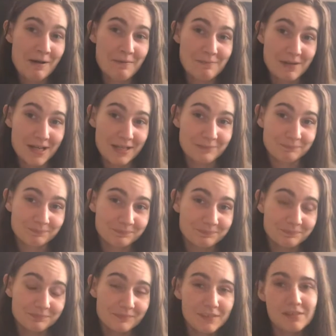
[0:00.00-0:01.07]
But
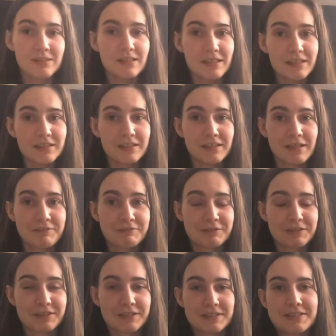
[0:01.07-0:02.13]
I did have a
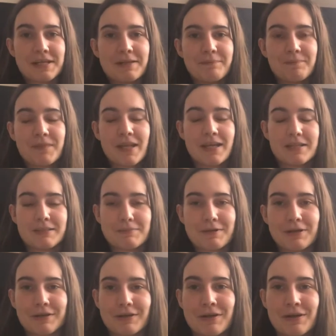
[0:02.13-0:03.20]
really good time at the
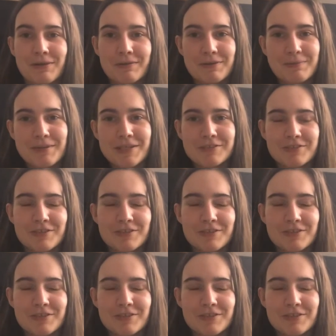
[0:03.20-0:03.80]
park with Peach,